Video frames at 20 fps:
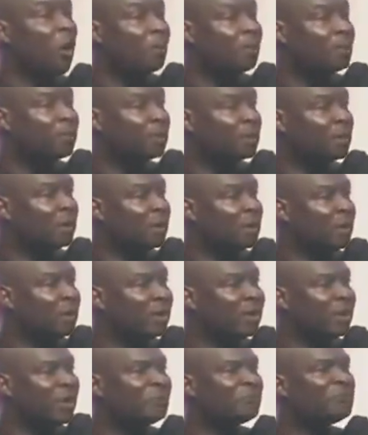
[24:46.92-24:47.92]
top,
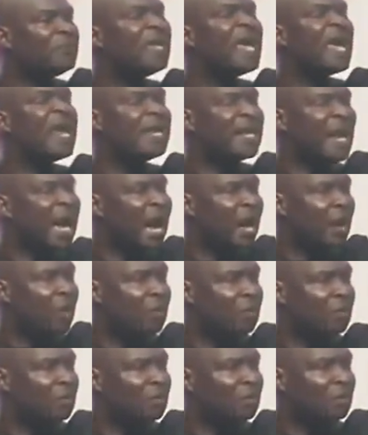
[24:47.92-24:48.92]
the fear
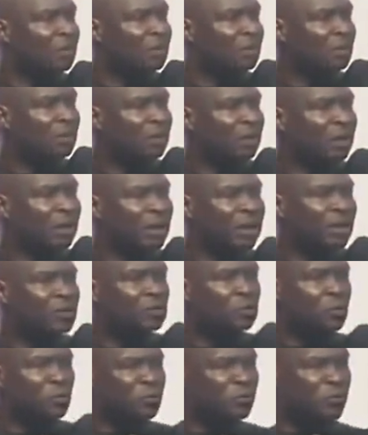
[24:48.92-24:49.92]
now
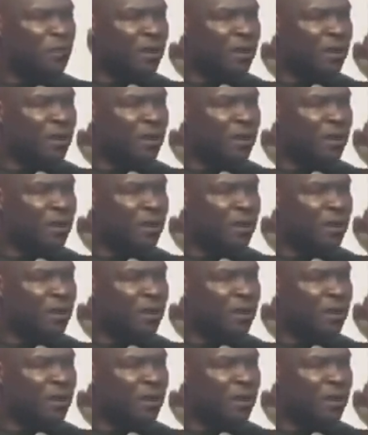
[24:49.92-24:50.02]
is to